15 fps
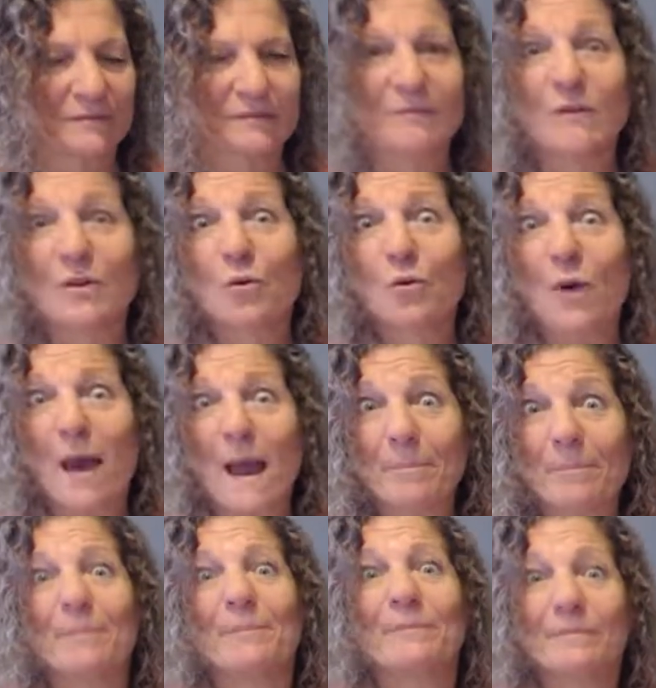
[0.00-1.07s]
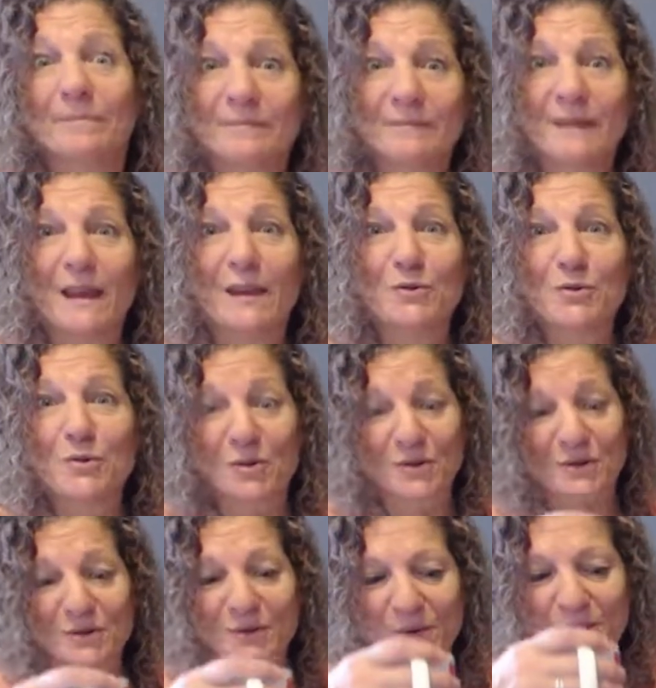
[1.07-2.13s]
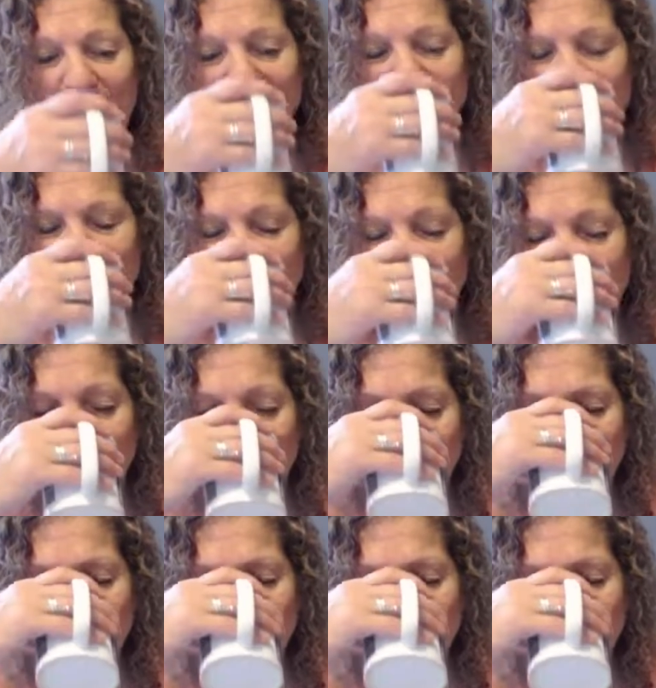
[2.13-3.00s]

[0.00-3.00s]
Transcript: crap and yours. Okay. So,